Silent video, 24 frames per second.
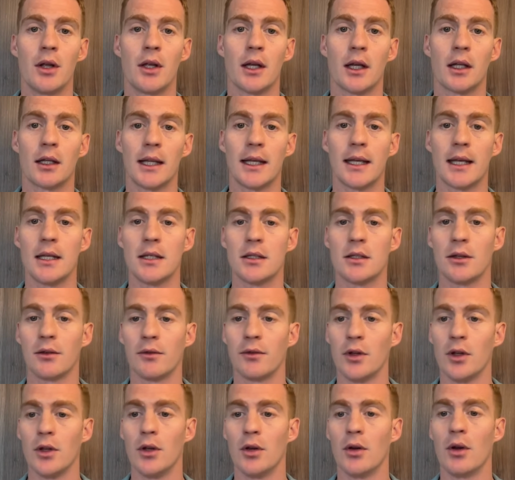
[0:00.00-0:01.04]
click into
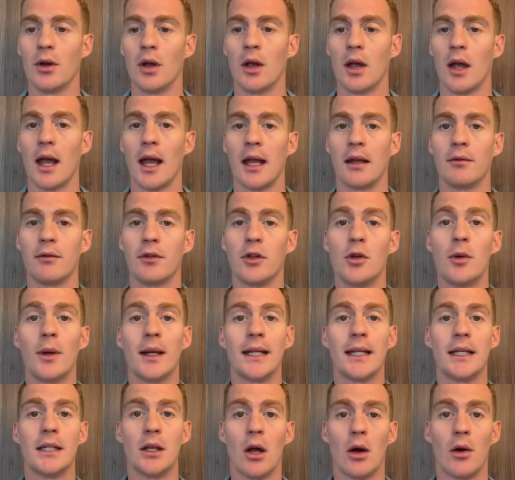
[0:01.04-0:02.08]
view, and view
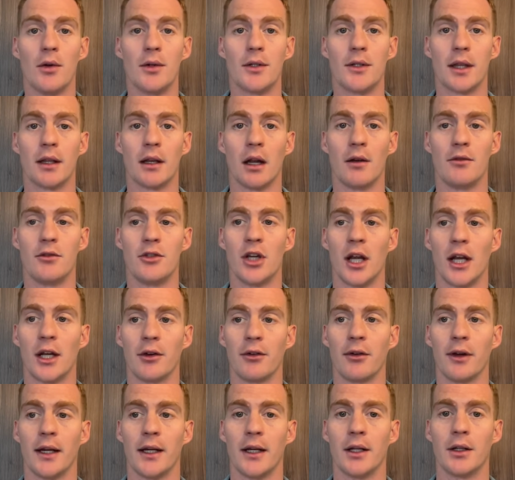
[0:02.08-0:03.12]
any notes that I've
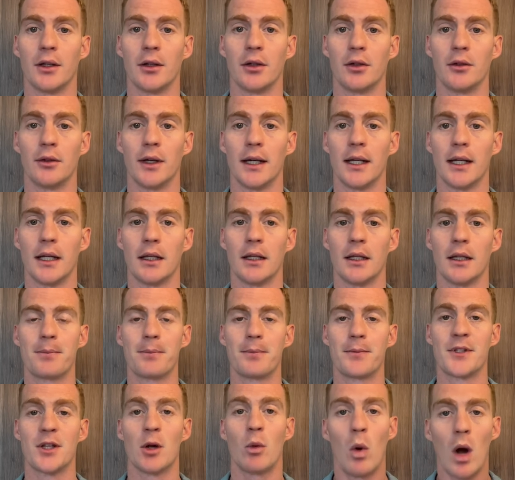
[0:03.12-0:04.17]
generated already.
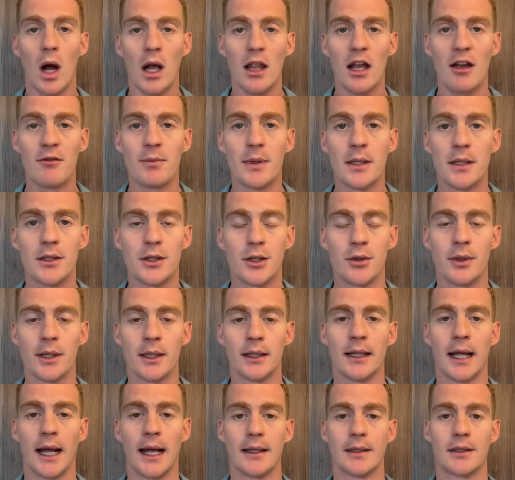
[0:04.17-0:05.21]
So while I've been doing
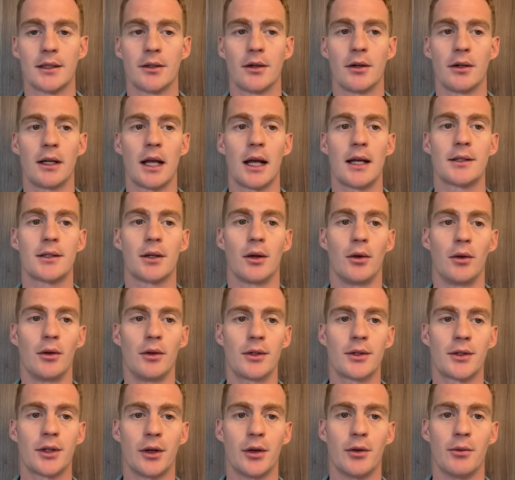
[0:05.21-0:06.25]
that, Denota has
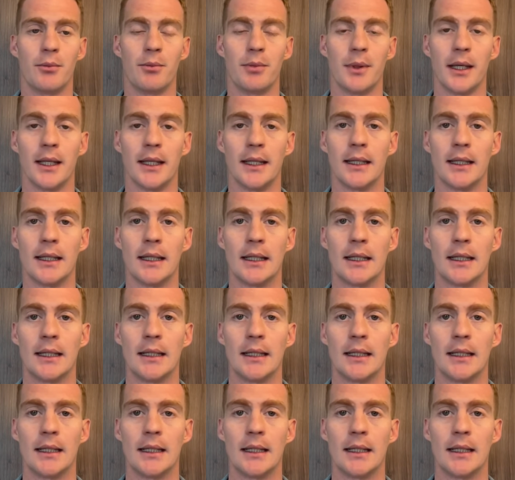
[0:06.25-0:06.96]
also been